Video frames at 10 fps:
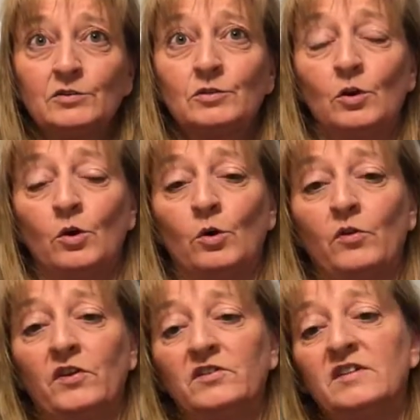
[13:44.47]
So
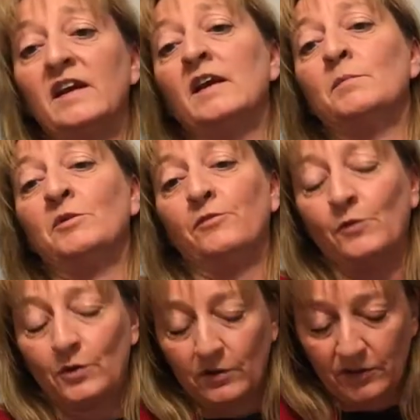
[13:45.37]
the day
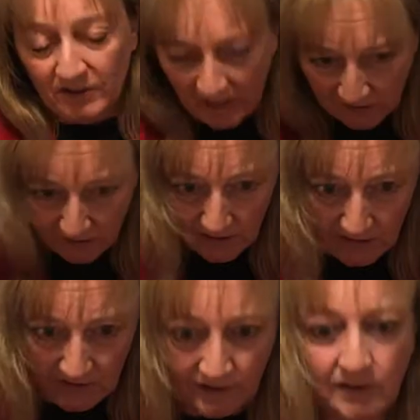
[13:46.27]
before the
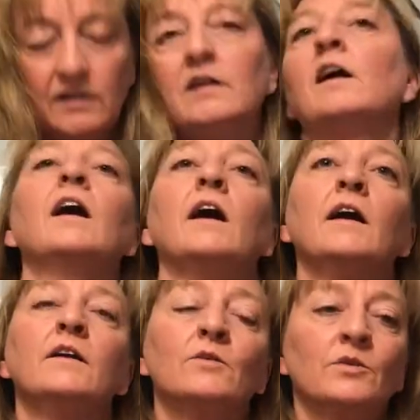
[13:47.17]
deadline,
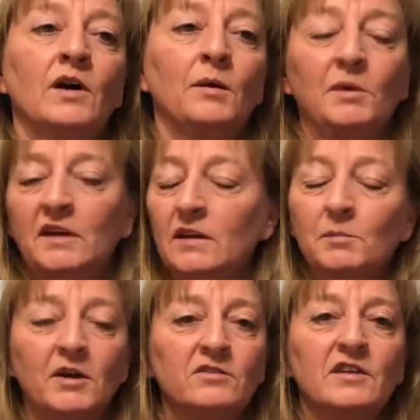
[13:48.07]
I don't know how many
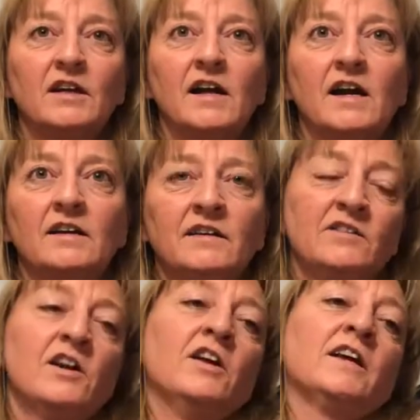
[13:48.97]
emails I got.
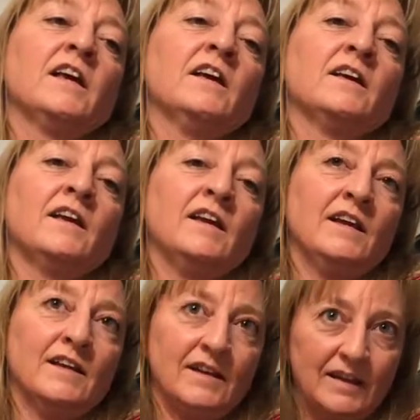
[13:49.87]
Danielle, I can't get
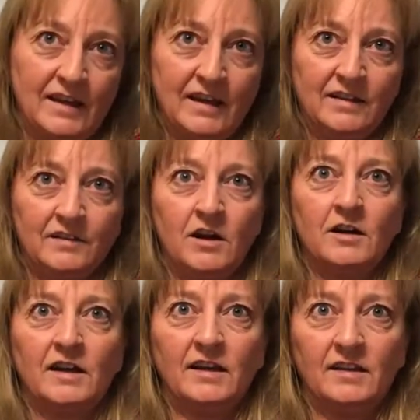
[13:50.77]
in. I can't
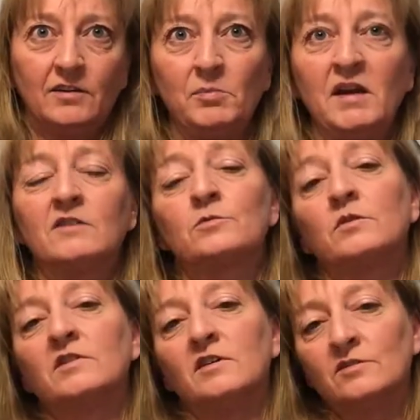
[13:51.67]
log in. The
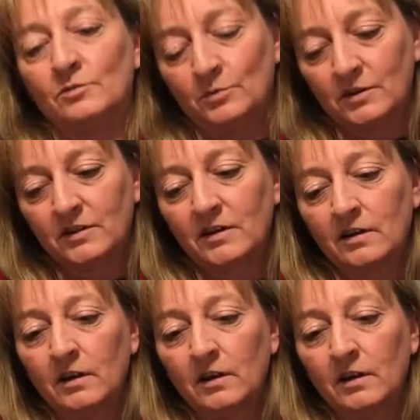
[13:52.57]
password doesn't work.